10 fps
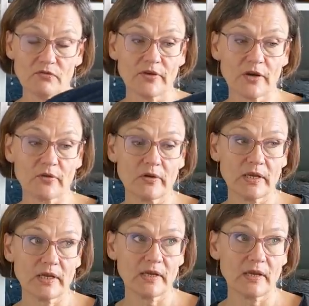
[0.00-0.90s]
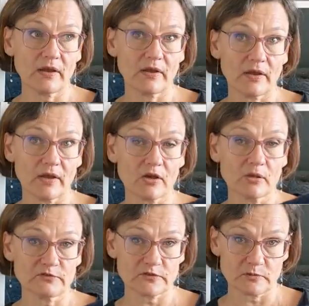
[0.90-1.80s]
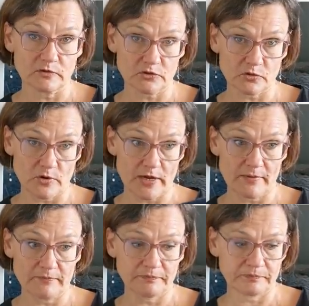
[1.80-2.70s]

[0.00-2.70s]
very comfortable to wear.